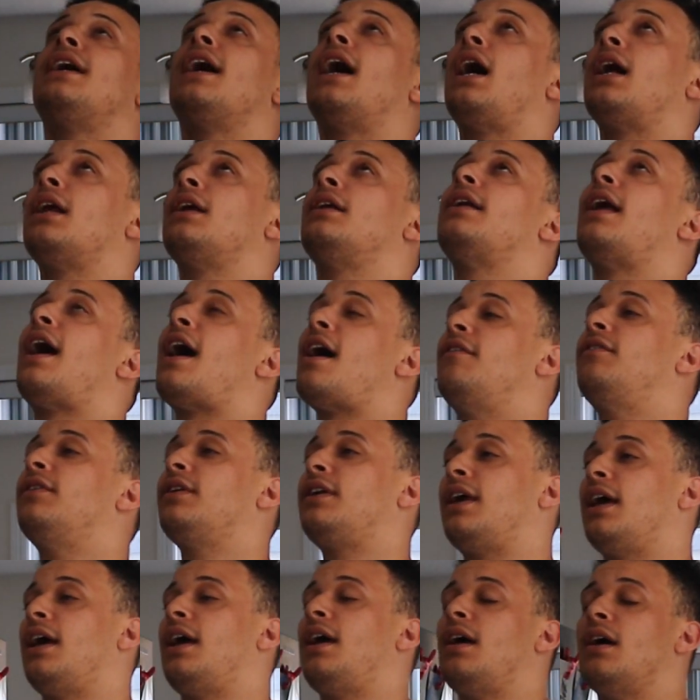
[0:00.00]
gotta
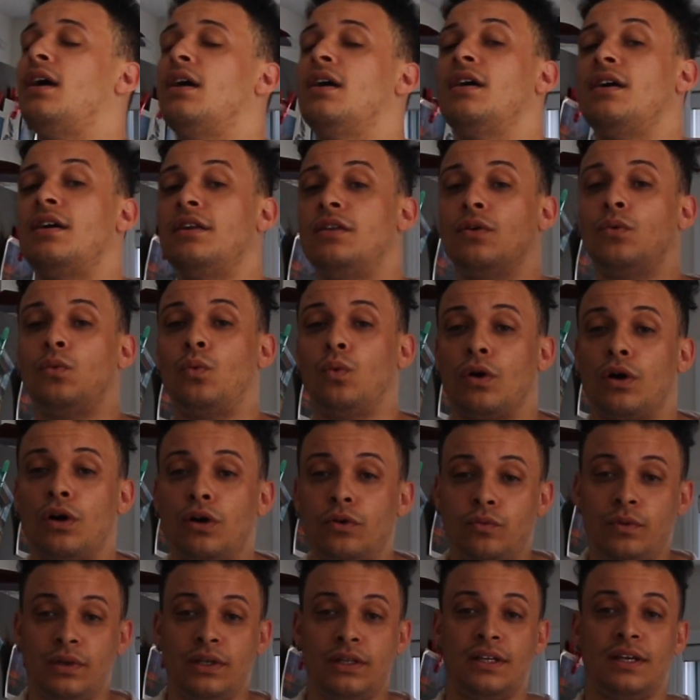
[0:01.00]
navigate in the
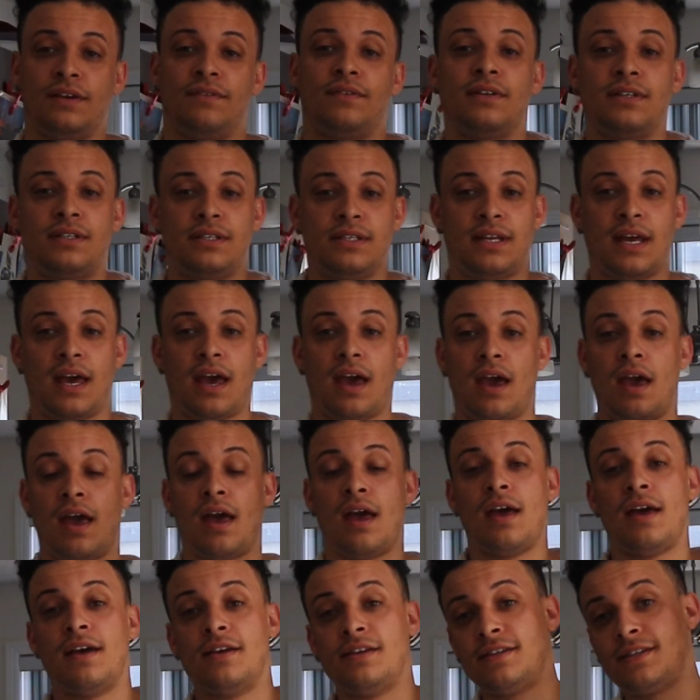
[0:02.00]
world we live in today,
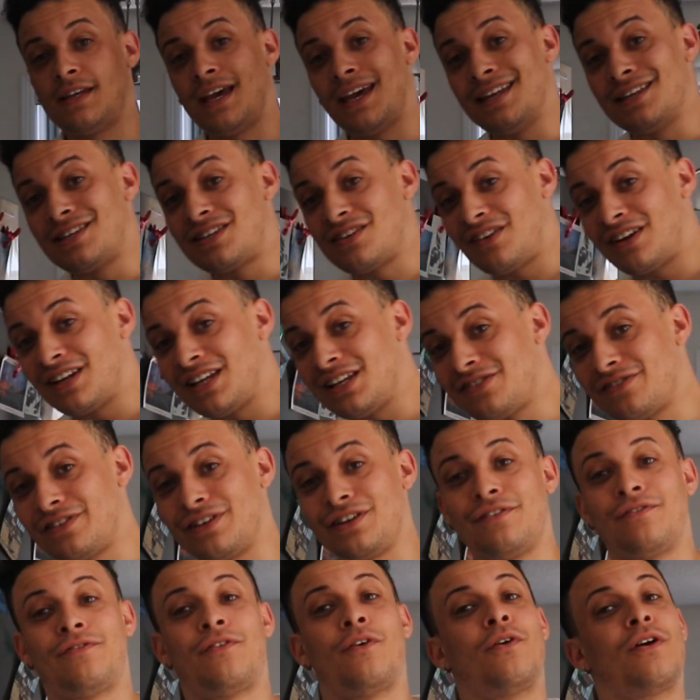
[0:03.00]
in
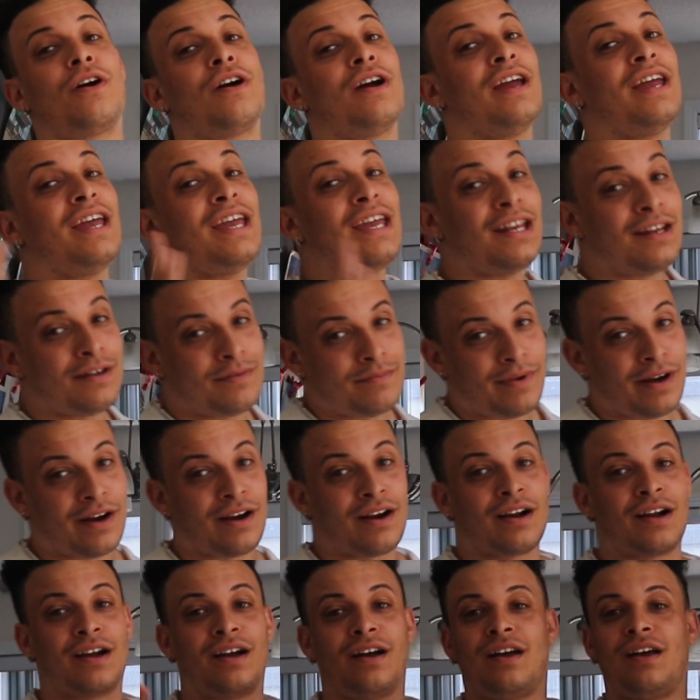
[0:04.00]
2024, in
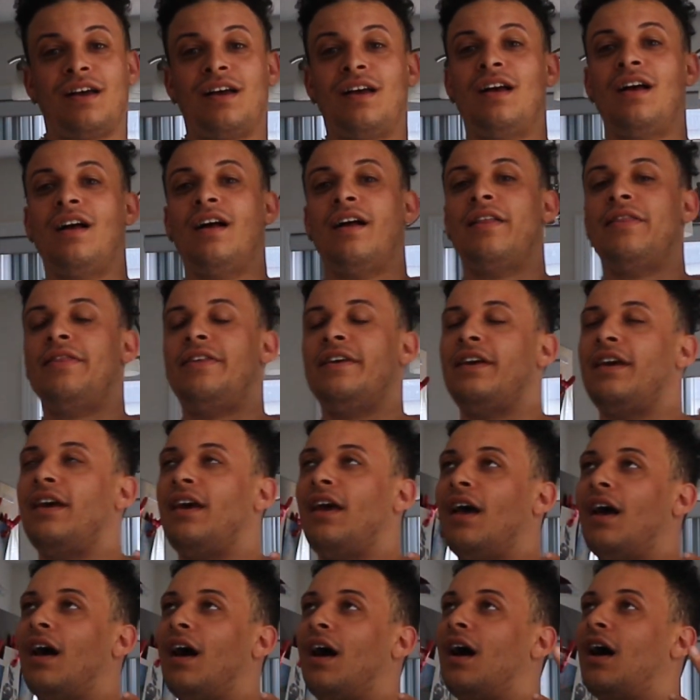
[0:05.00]
America,
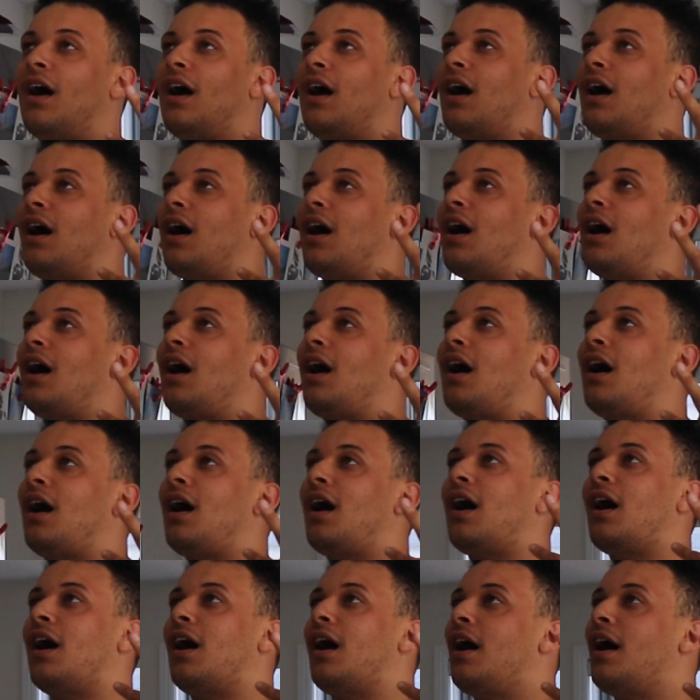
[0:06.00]
the
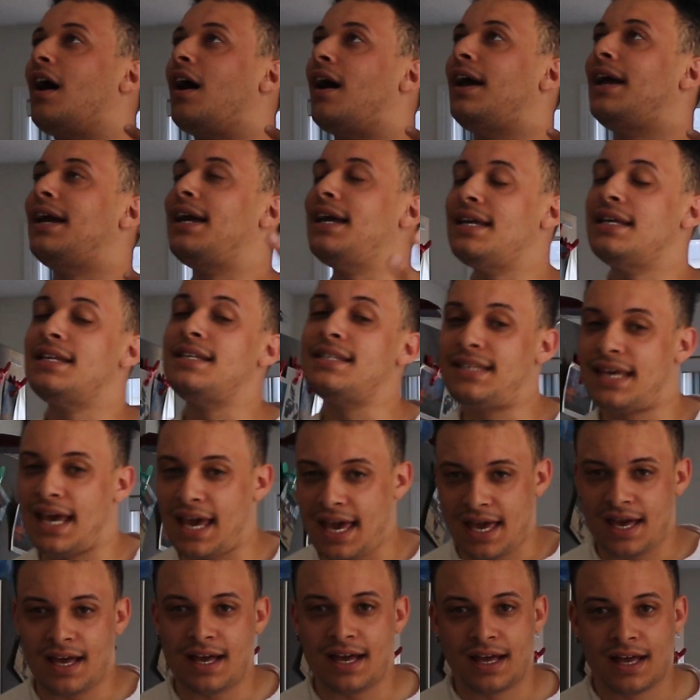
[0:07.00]

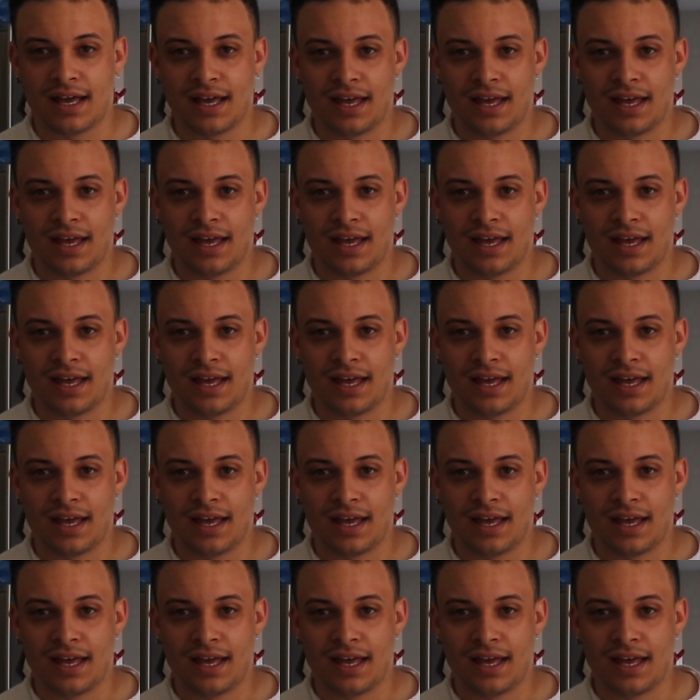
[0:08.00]
intake